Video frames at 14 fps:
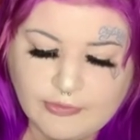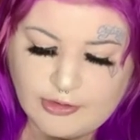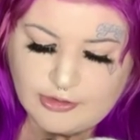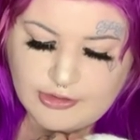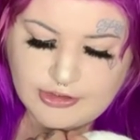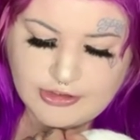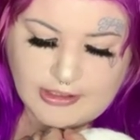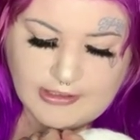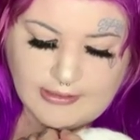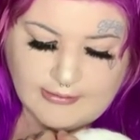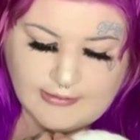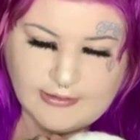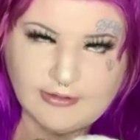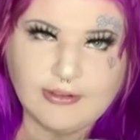You're shedding
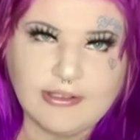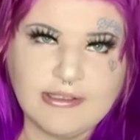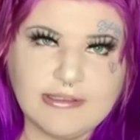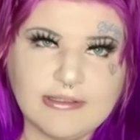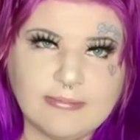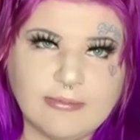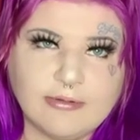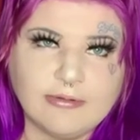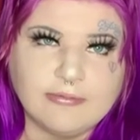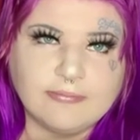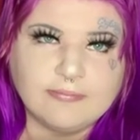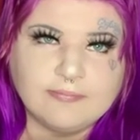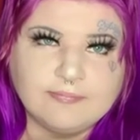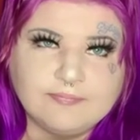like crazy, bro.
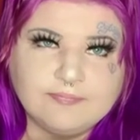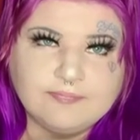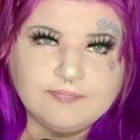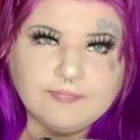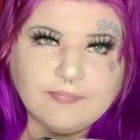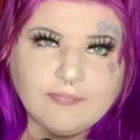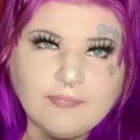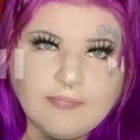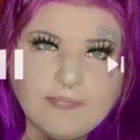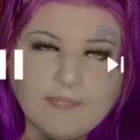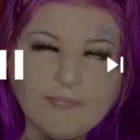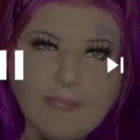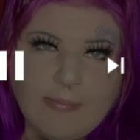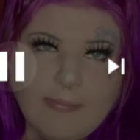
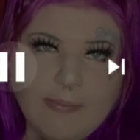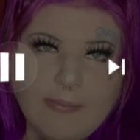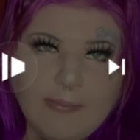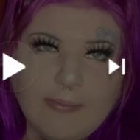Maybe...